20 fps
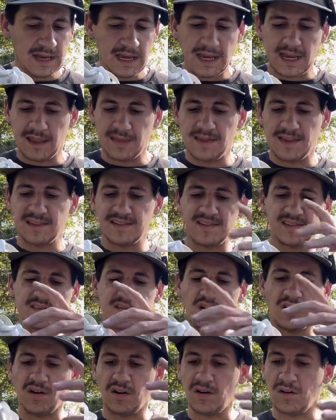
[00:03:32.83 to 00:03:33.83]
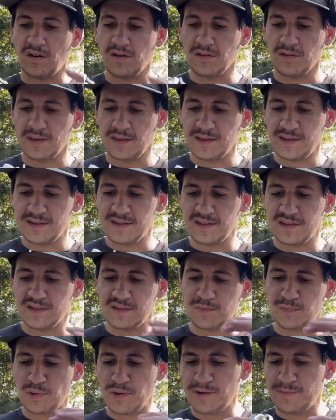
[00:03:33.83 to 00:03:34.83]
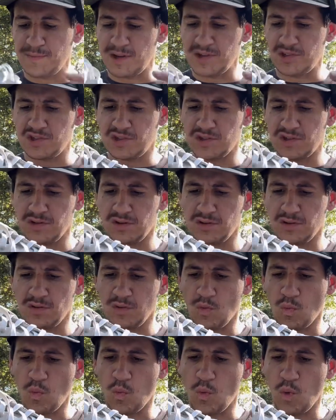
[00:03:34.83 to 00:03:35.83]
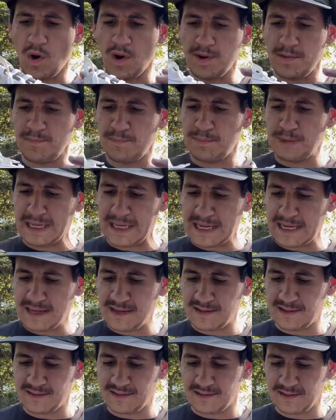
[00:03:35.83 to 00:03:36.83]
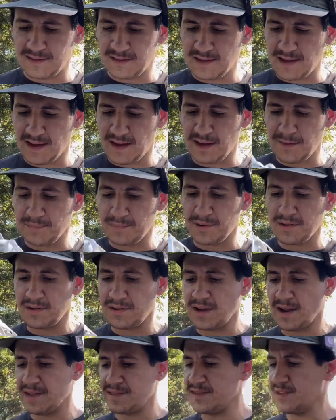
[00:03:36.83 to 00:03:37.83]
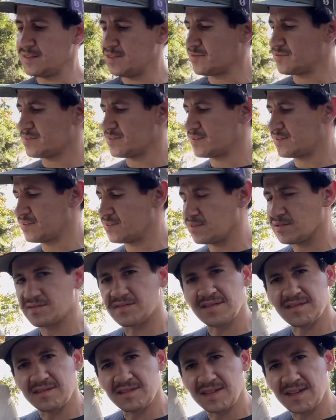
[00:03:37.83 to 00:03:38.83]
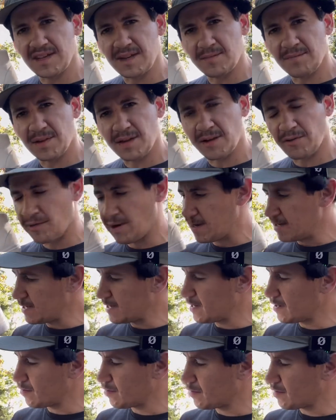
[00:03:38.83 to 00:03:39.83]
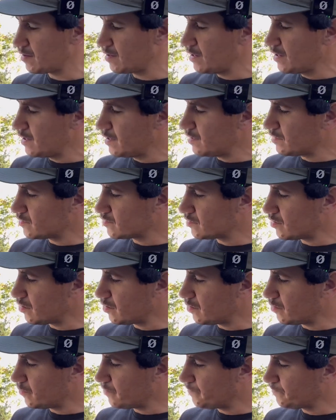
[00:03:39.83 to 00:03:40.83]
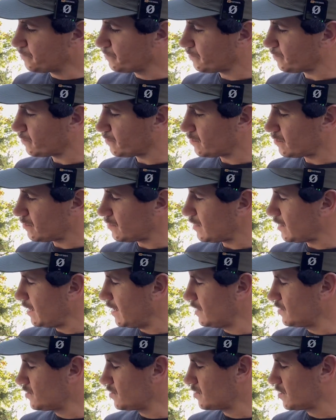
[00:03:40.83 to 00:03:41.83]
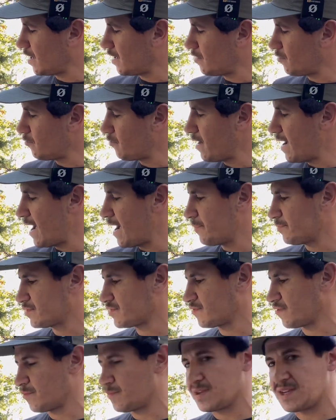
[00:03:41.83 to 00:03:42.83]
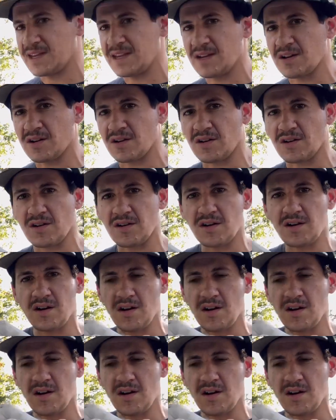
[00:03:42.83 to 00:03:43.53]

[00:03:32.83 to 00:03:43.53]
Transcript: And this is pretty much one piece, the upper. I think there's a seam like right here, so it just kind of wraps from here